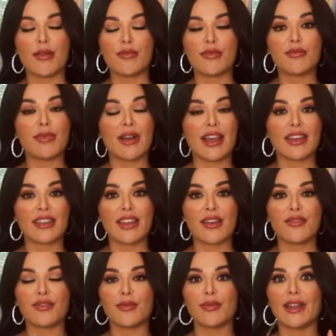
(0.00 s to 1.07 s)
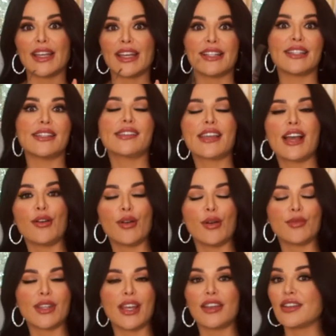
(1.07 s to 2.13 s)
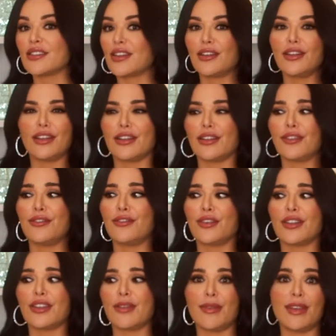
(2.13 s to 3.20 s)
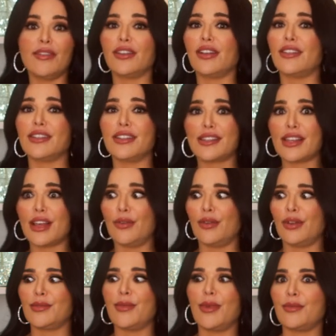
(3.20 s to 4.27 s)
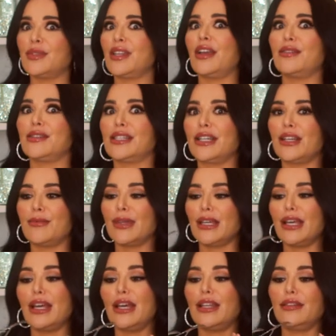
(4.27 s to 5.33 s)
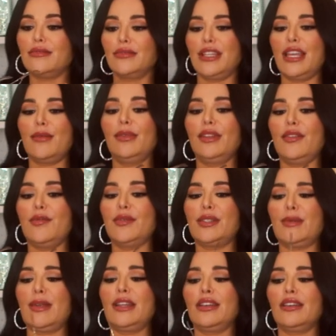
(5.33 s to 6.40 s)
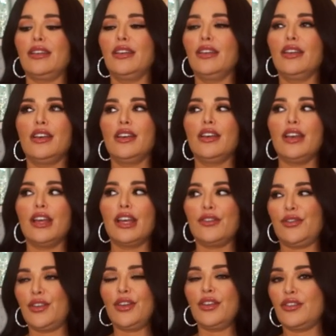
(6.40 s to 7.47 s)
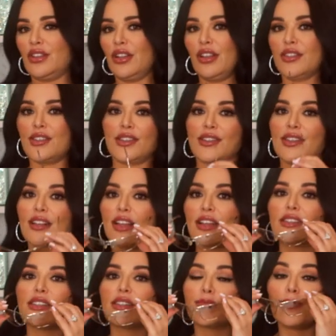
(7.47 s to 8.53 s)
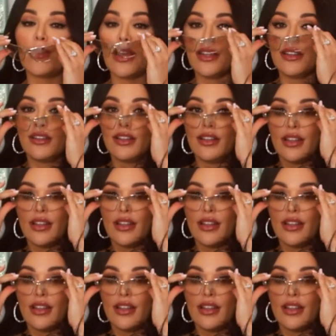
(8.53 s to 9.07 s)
remember buying them from like a discount website because I couldn't afford them. Even on the discount website, I was like, oh my God, I can't believe I'm spending a few hundred dollars on sunglasses. But